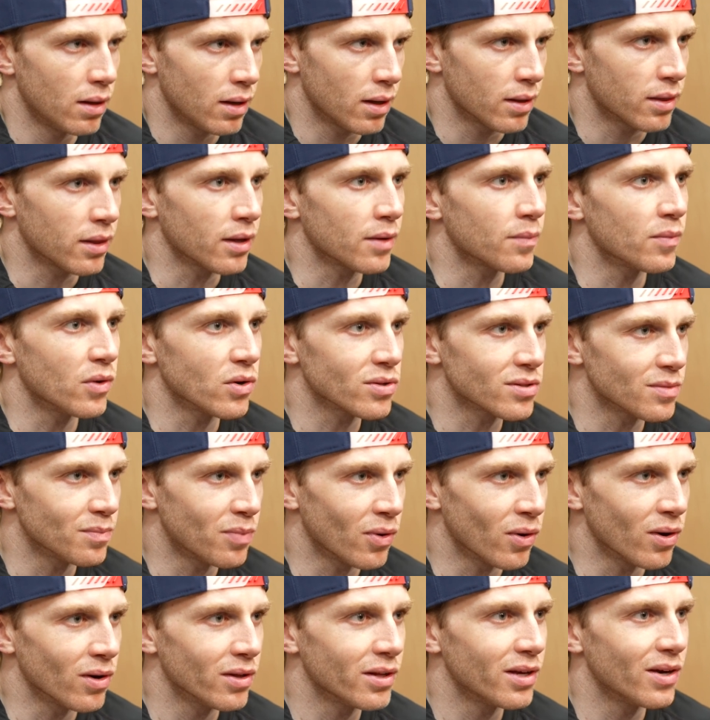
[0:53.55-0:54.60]
think most
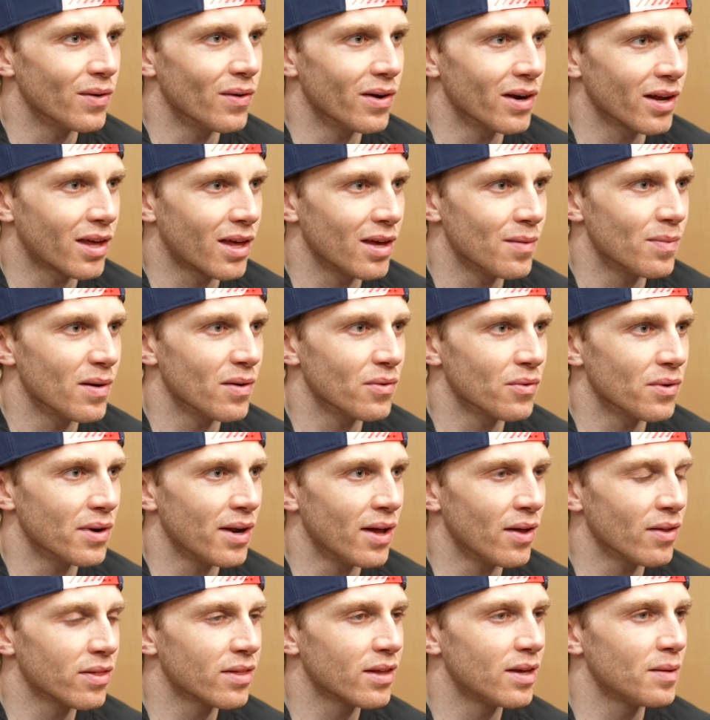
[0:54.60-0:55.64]
importantly, you want to keep everyone
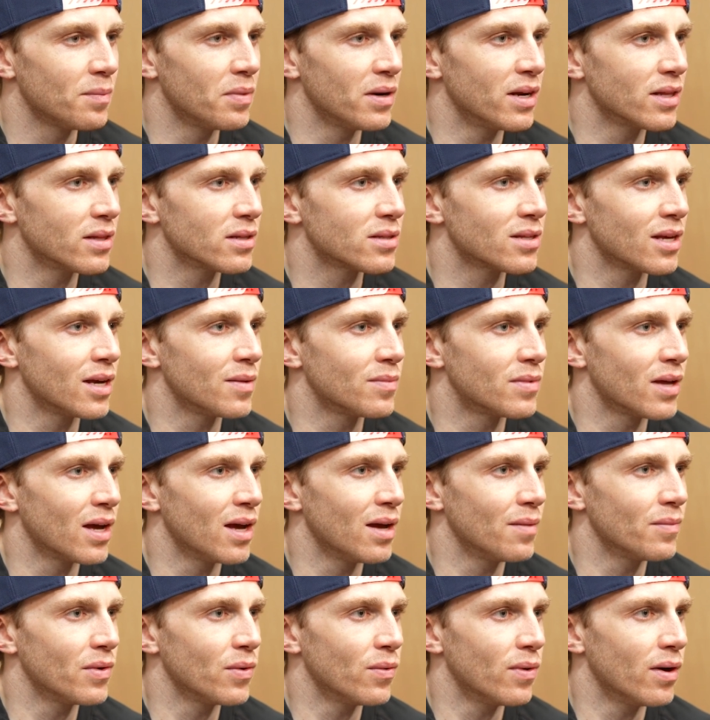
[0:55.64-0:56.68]
healthy, but at the same
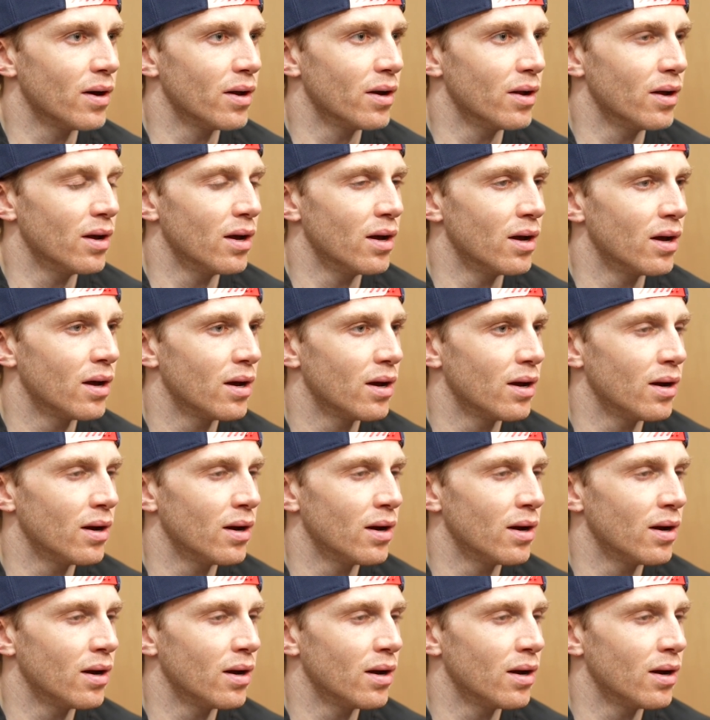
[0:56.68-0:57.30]
time, you want to,